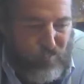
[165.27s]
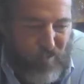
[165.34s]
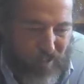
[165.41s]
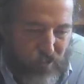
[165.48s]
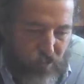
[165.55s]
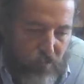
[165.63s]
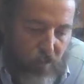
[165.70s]

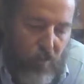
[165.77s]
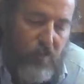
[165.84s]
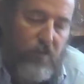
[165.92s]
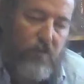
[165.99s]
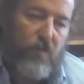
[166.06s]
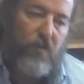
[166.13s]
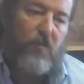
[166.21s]
At the
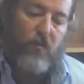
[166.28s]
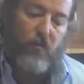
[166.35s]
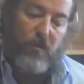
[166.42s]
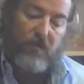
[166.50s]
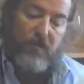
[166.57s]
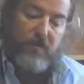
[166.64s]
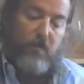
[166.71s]
most,
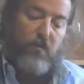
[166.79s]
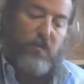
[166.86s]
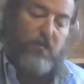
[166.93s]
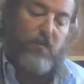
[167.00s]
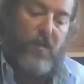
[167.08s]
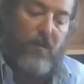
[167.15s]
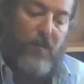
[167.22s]
with
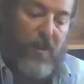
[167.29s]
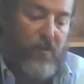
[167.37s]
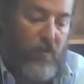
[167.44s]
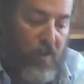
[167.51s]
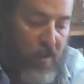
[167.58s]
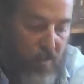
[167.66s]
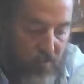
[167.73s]
Guido Alberto,
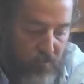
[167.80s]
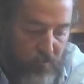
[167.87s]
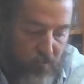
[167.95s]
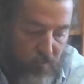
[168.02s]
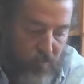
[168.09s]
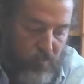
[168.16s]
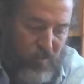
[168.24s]
we have
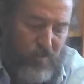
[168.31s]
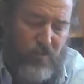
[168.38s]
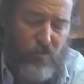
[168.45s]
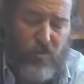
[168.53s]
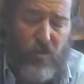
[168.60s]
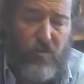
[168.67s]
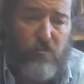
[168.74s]

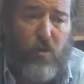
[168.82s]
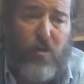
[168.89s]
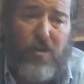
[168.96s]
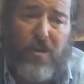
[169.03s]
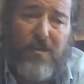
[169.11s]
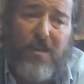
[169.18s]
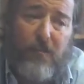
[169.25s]
not more
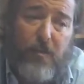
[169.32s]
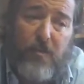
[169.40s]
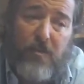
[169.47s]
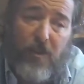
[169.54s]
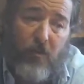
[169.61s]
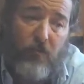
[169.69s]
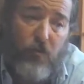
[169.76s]
than
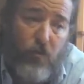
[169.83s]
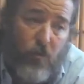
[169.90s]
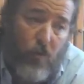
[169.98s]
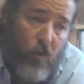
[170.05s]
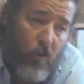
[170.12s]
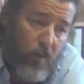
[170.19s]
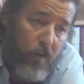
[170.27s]
10% of new
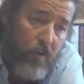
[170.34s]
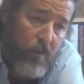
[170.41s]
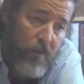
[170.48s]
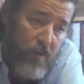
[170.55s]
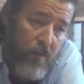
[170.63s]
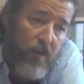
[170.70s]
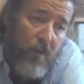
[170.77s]
oak,
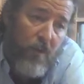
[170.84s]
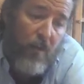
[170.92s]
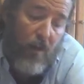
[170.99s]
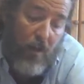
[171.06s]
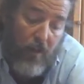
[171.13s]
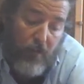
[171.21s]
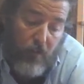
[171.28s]

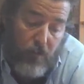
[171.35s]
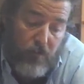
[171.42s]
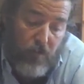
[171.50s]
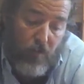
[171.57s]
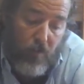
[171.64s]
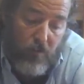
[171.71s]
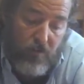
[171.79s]
and
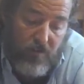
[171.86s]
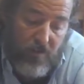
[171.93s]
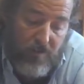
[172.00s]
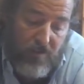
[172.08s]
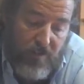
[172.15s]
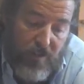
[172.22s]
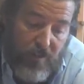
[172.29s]
also on the
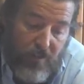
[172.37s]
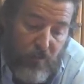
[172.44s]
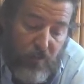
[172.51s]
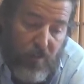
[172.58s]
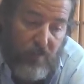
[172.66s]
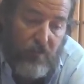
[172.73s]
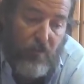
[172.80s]
Sassicaia
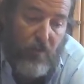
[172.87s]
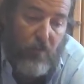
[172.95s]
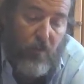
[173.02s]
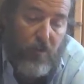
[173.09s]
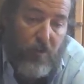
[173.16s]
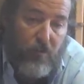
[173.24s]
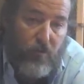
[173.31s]
we have no
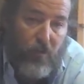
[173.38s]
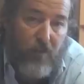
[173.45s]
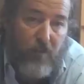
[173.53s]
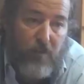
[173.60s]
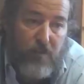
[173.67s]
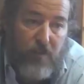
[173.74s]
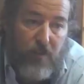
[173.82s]
more than
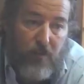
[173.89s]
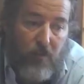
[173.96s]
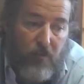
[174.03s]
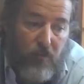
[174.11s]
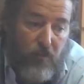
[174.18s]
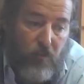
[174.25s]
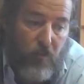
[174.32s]
20%
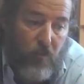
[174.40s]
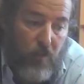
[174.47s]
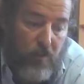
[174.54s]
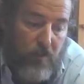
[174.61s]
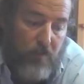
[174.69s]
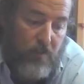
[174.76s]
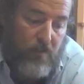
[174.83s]
of new oak,
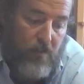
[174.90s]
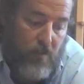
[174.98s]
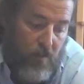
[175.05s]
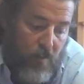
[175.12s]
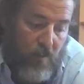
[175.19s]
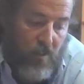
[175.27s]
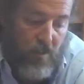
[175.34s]
and that's.
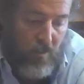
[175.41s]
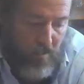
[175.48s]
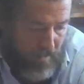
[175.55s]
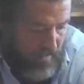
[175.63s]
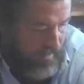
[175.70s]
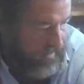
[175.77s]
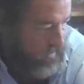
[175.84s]

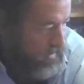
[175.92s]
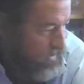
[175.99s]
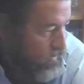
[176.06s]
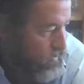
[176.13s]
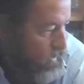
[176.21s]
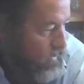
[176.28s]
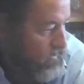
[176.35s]
I think
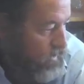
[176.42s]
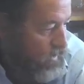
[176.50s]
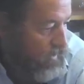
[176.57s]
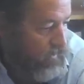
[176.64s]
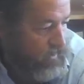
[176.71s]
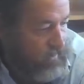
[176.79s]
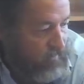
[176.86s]
it's one of the
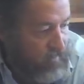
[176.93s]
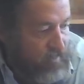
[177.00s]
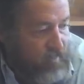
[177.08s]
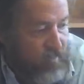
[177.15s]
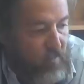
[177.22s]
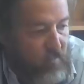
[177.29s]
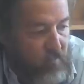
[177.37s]

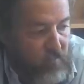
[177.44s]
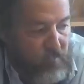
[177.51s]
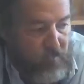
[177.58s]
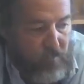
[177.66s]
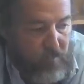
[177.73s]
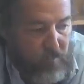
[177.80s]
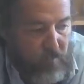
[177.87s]
characteristics of
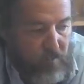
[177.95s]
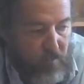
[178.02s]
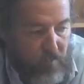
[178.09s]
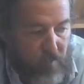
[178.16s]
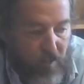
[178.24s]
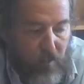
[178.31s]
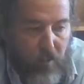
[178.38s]

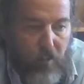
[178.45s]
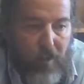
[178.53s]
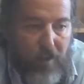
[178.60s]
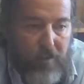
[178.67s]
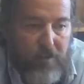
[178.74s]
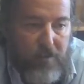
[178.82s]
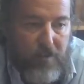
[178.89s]
our
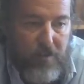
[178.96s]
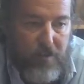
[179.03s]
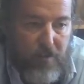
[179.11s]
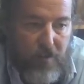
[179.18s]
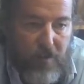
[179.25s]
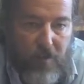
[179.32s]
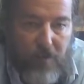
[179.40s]
wines is
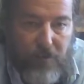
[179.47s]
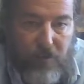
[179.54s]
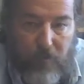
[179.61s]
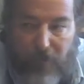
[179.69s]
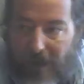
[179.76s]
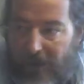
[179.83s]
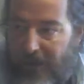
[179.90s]
the
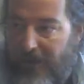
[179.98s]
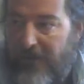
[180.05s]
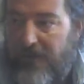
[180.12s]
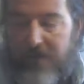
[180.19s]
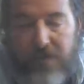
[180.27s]
balance.